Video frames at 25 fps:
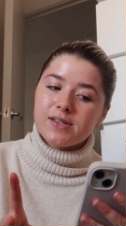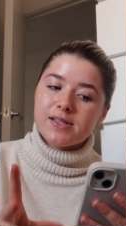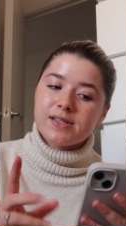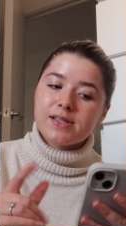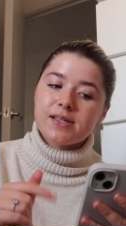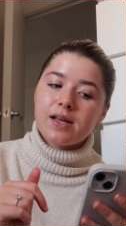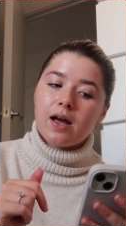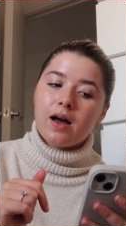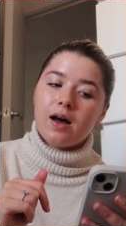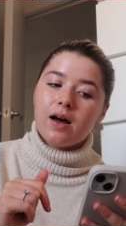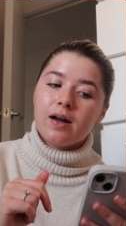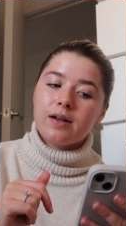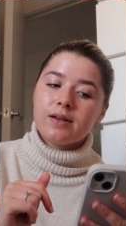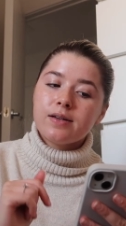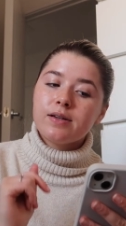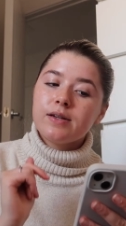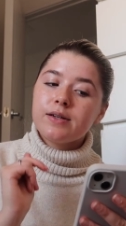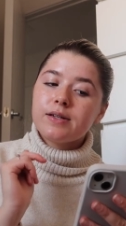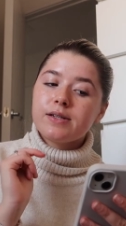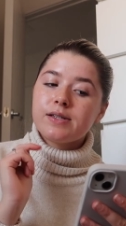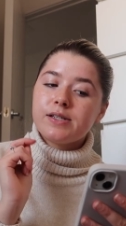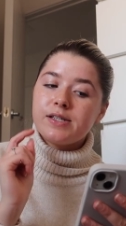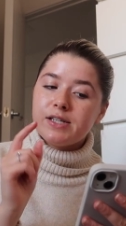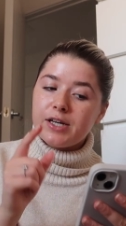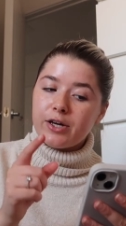sun,
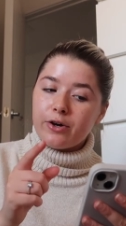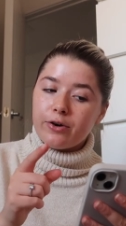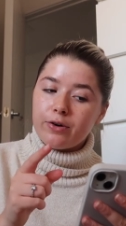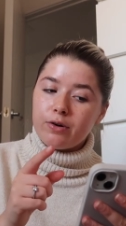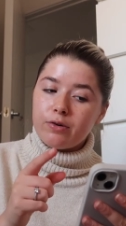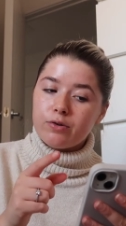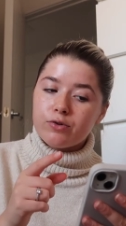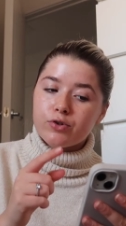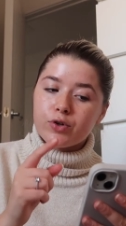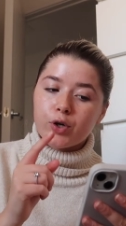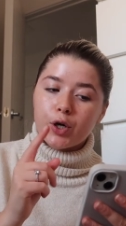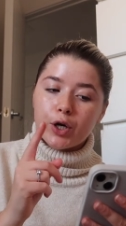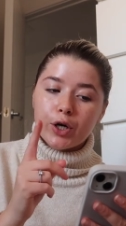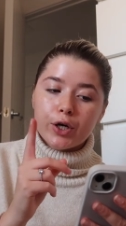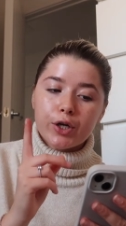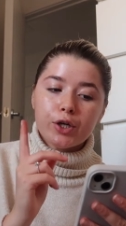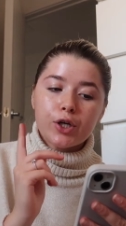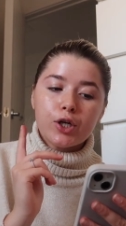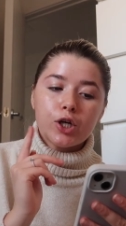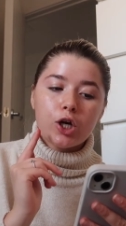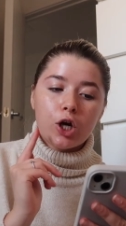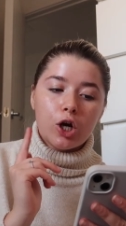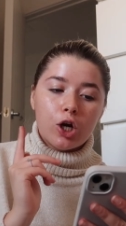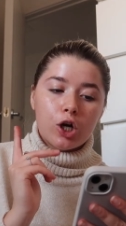deodorant,